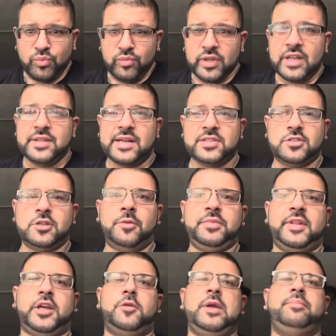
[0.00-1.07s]

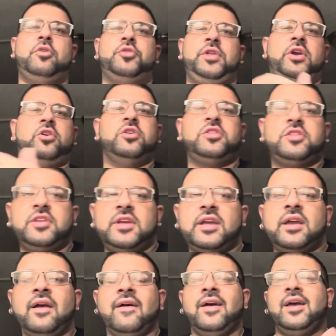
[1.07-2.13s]
can be both a good
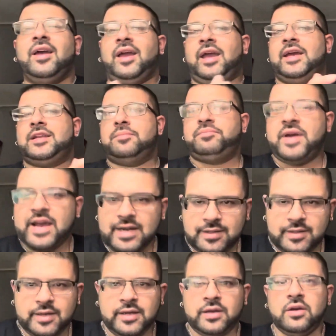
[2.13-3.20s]
thing and a bad
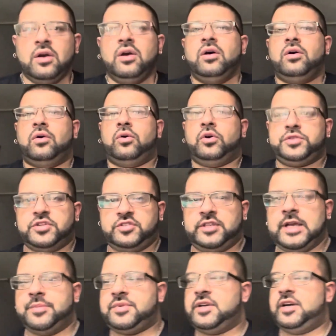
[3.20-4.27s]
thing all at the
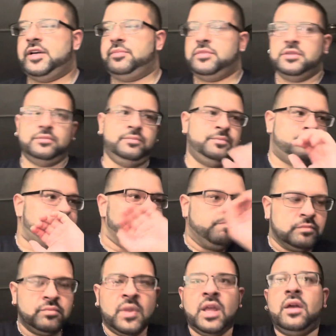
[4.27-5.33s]
same time.
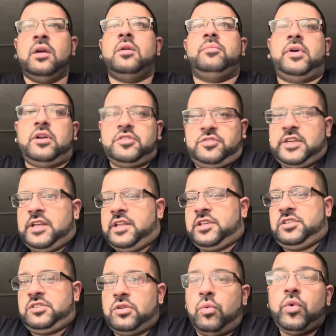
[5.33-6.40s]
But I'll say
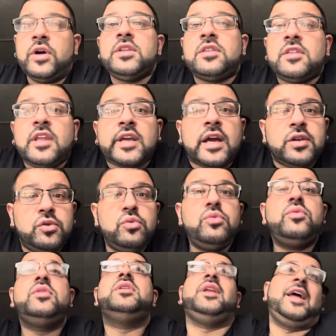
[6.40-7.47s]
this, the one thing I do
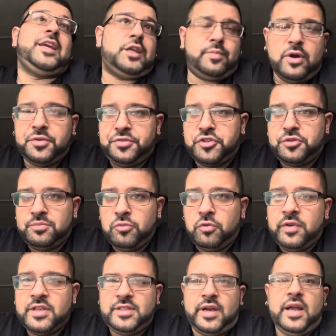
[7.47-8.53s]
like about this
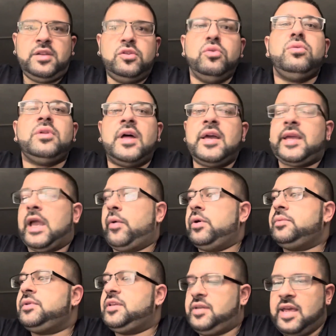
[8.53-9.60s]
movie is that I do like how it
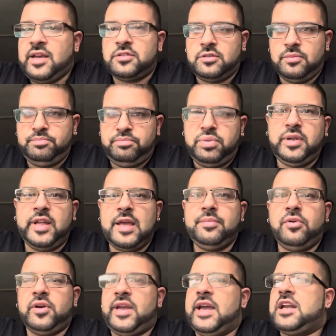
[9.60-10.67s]
takes a
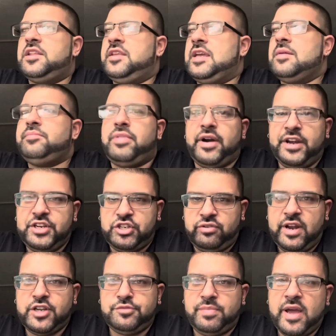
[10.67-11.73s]
playbook out of The Empire
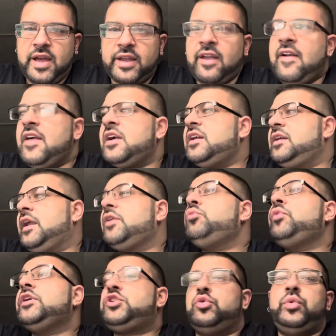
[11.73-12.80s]
Strikes Back, in
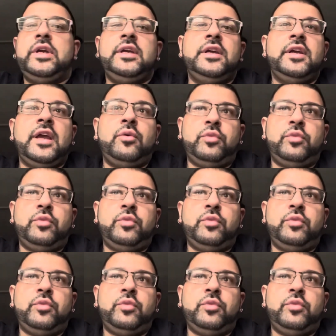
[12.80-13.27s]
which the